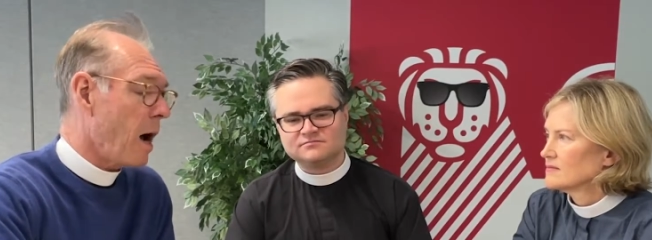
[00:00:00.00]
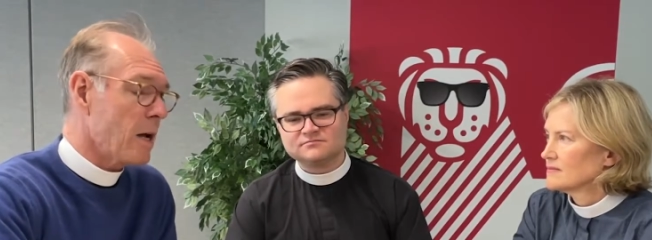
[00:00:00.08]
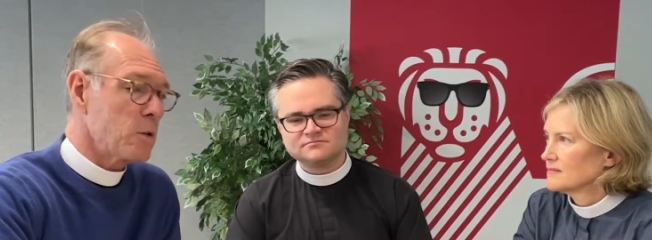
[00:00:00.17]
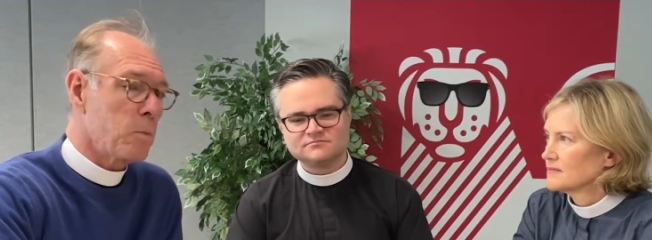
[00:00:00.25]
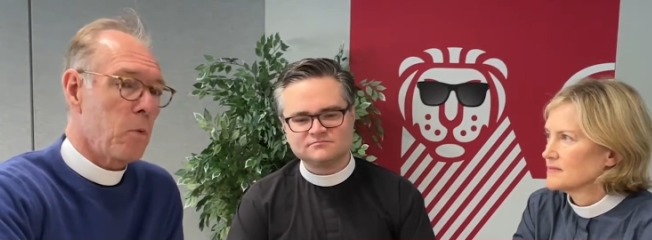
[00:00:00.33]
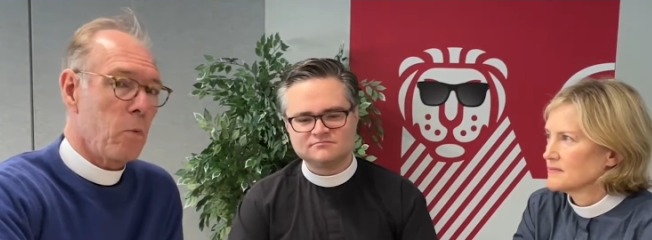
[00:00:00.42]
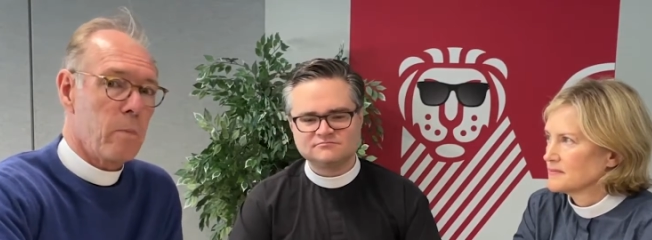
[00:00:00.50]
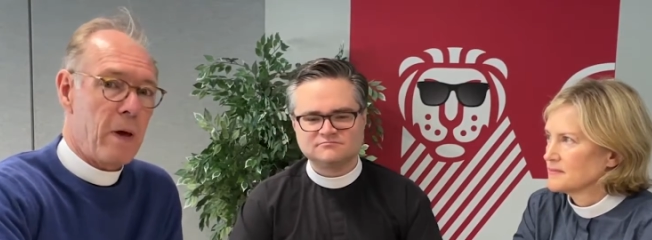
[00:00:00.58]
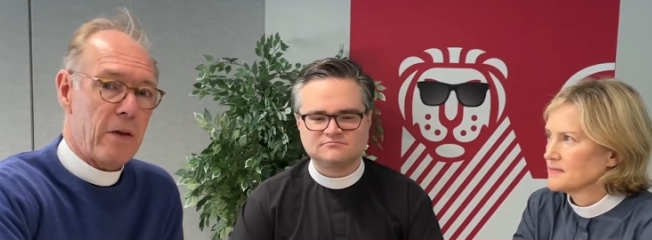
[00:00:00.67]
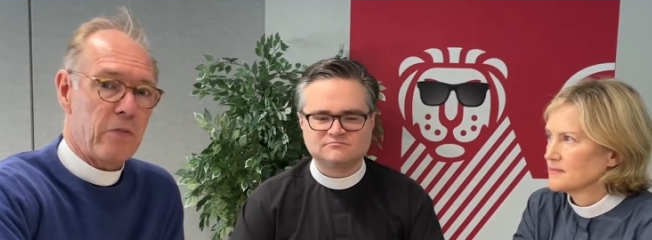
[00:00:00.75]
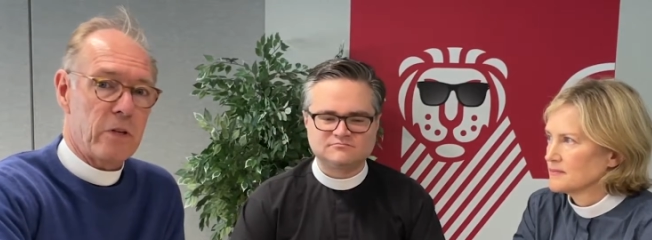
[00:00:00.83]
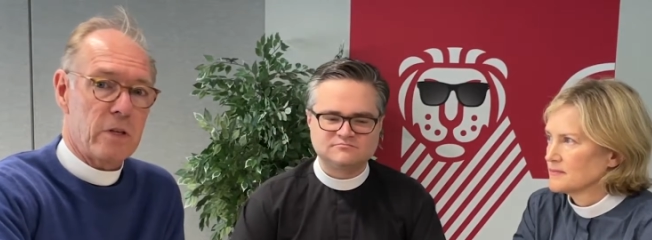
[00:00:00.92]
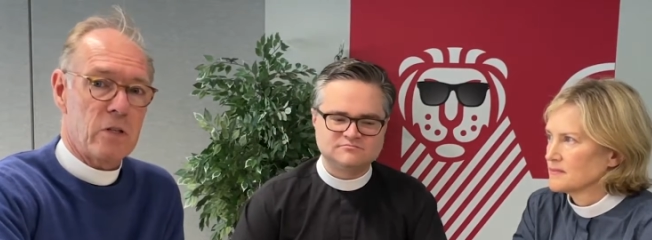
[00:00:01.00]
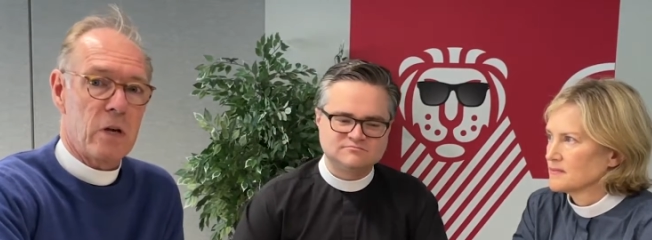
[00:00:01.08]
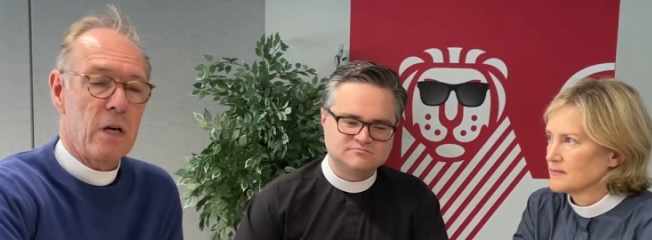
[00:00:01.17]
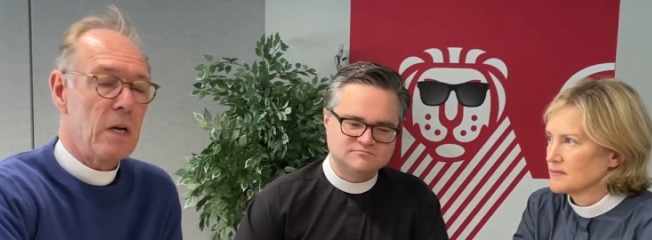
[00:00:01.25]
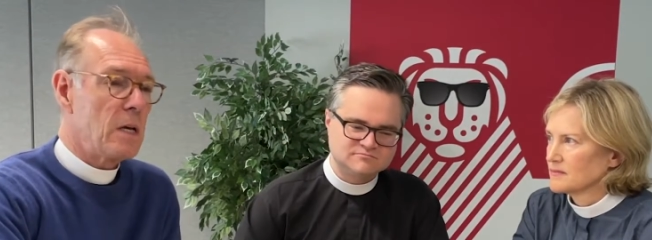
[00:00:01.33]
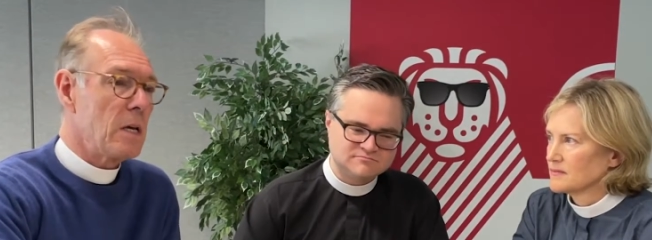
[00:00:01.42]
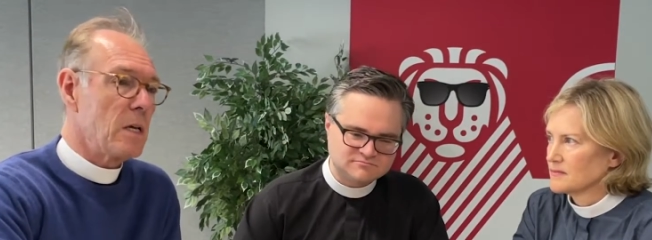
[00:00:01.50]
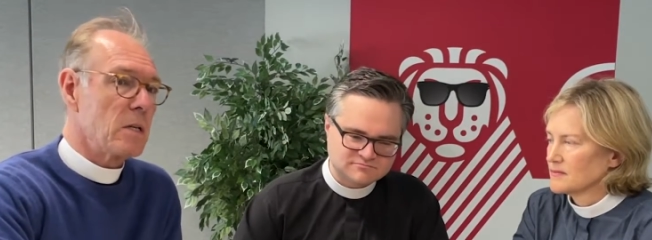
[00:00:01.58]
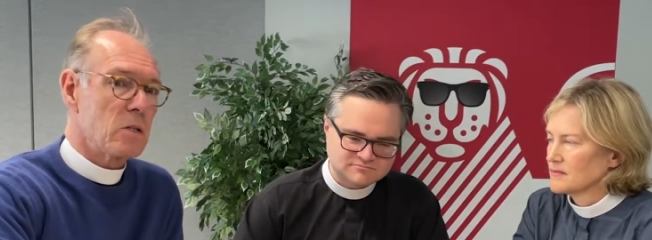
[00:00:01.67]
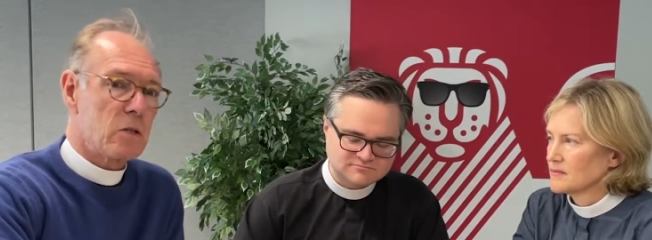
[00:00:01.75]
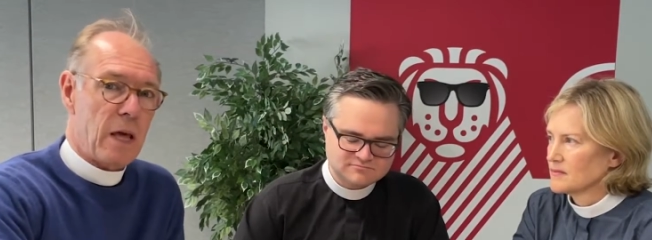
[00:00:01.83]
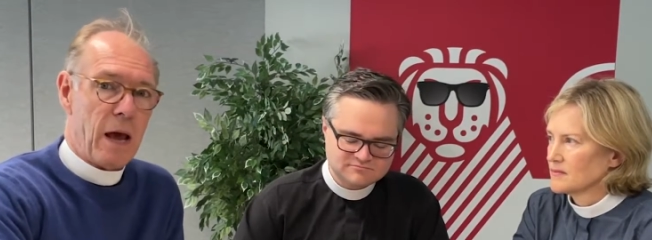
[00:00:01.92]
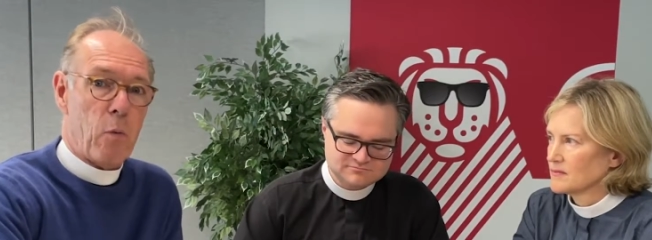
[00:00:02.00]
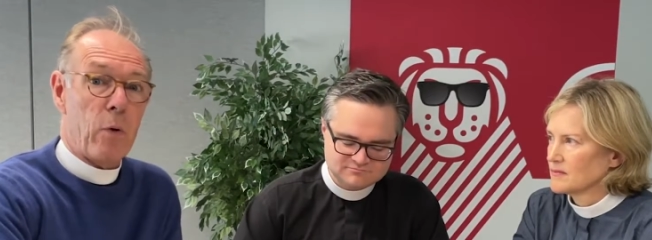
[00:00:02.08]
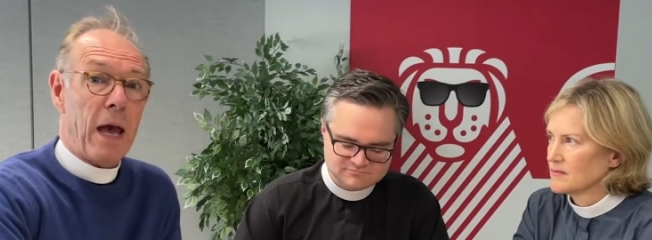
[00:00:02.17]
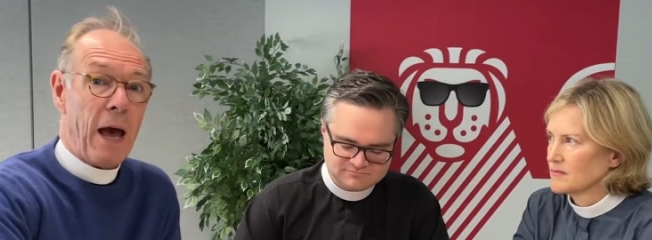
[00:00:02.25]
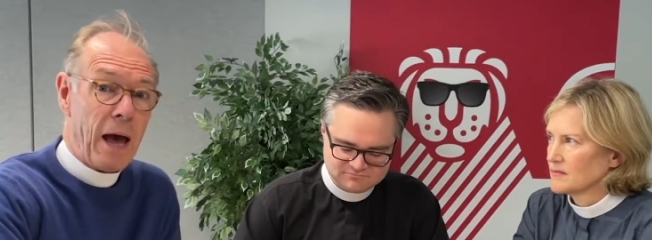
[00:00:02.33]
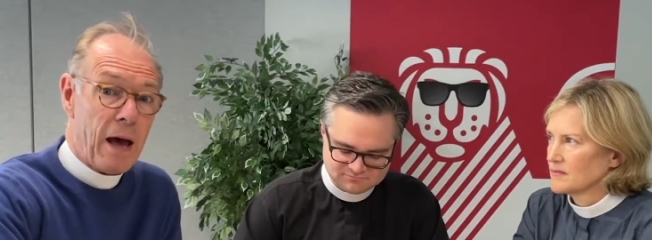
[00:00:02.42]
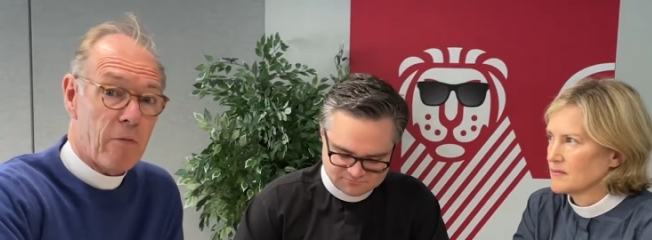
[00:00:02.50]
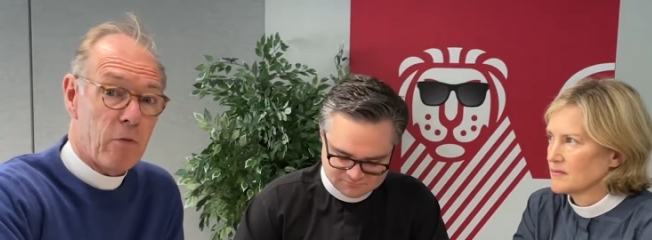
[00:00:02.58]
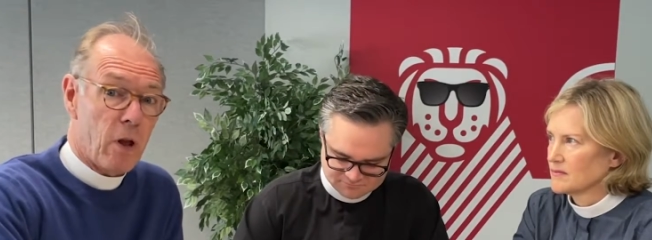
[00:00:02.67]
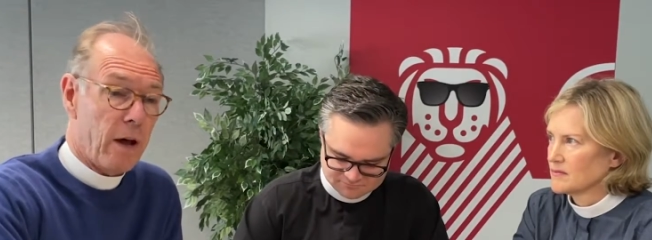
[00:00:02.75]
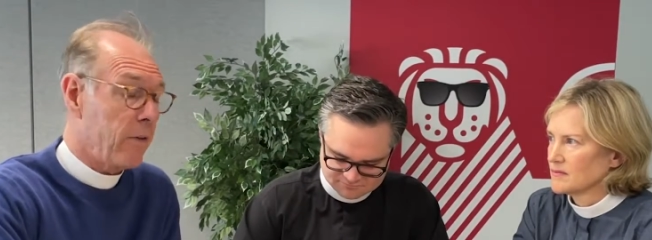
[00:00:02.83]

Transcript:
Speaker 1: gospel message is that we have mm-hmm.